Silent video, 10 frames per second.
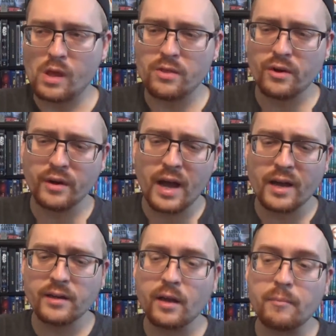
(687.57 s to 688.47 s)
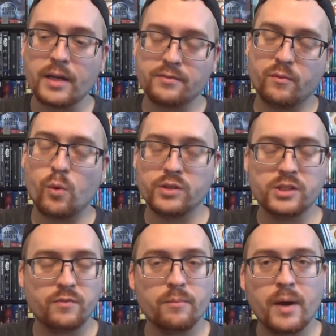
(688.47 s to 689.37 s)
they're not i mean of course
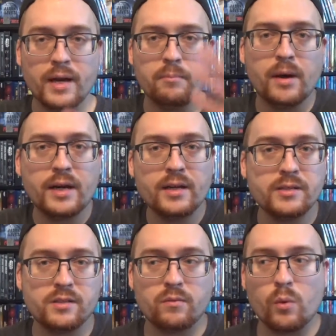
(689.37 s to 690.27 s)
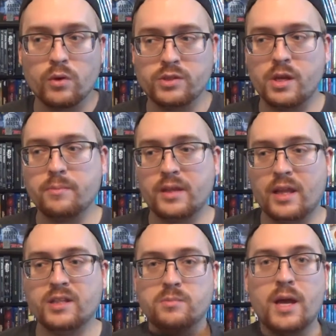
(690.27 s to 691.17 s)
it's for money money is of course something
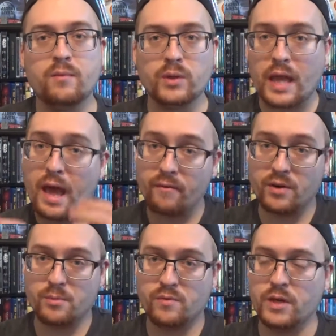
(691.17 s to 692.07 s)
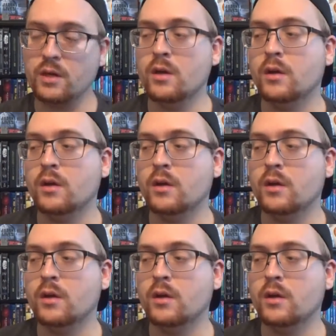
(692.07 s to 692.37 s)
that is made with every movie